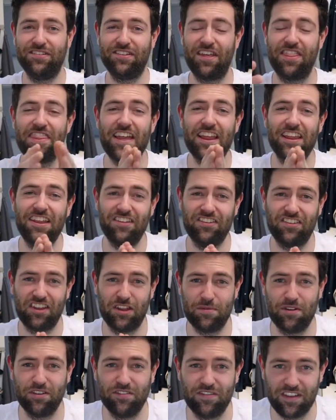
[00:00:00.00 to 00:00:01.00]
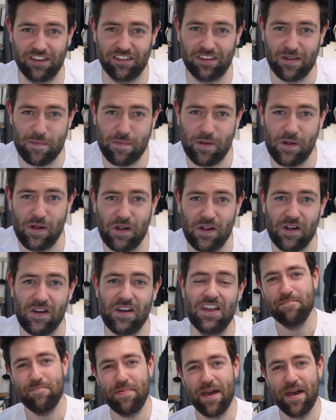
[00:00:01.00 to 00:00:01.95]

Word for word: So thank you so much for the support.